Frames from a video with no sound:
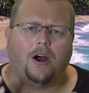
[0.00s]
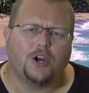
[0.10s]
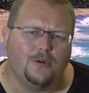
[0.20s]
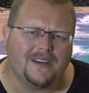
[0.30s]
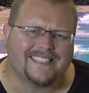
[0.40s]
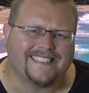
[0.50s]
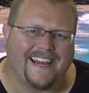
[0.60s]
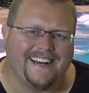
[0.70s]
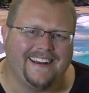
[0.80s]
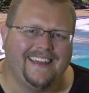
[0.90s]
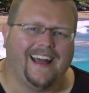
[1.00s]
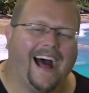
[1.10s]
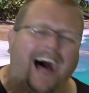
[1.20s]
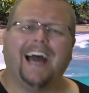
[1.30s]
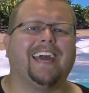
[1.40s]
Are you excited?
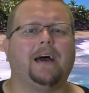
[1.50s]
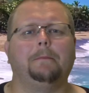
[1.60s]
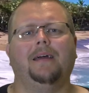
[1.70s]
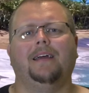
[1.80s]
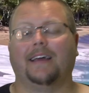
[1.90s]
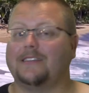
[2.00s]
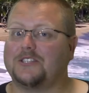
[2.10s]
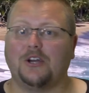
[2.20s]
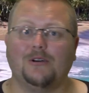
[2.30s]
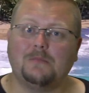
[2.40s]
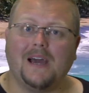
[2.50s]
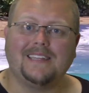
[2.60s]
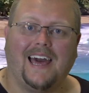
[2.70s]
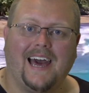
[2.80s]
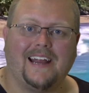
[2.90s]
I am, and so is my
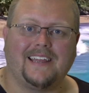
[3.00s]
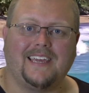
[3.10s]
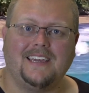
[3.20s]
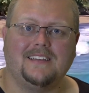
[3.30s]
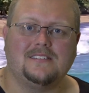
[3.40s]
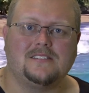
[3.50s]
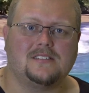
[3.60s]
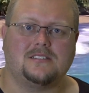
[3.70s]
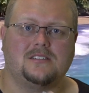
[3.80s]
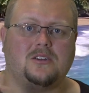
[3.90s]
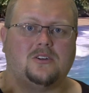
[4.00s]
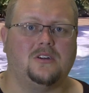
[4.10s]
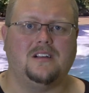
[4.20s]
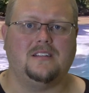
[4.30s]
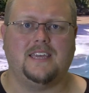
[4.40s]
dad. He is
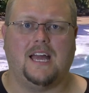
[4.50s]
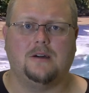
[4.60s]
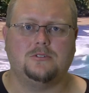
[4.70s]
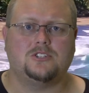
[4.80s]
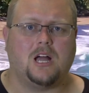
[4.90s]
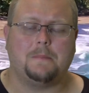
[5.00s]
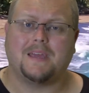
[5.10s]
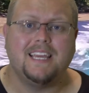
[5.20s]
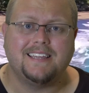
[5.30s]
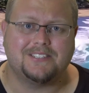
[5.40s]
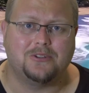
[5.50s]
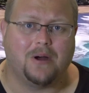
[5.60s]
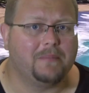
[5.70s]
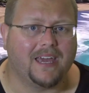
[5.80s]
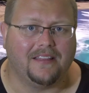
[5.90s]
currently out shopping. He doesn't know
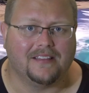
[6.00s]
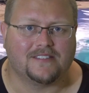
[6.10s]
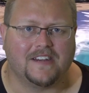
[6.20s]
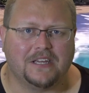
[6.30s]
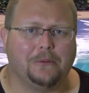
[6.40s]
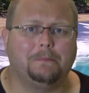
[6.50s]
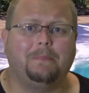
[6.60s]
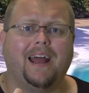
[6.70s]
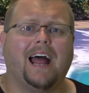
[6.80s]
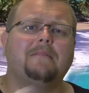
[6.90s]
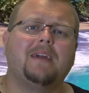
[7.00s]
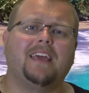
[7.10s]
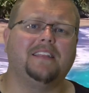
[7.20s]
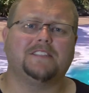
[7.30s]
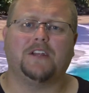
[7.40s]
I'm making this video, but I'm
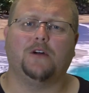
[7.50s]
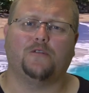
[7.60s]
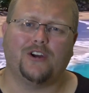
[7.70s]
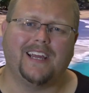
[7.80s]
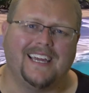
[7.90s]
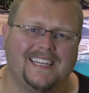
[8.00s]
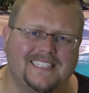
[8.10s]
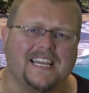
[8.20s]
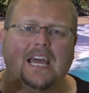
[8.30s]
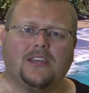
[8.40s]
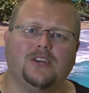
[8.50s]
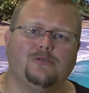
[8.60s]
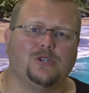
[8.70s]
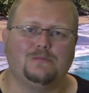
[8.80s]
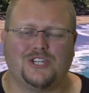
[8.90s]
making this video for his
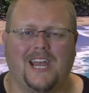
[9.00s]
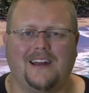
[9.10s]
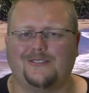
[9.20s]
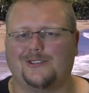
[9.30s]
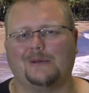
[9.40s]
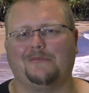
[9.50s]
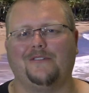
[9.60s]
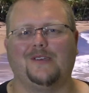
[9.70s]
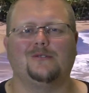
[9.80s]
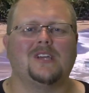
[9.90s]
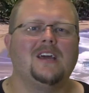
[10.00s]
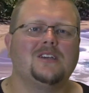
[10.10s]
YouTube channel, Trip Reviews.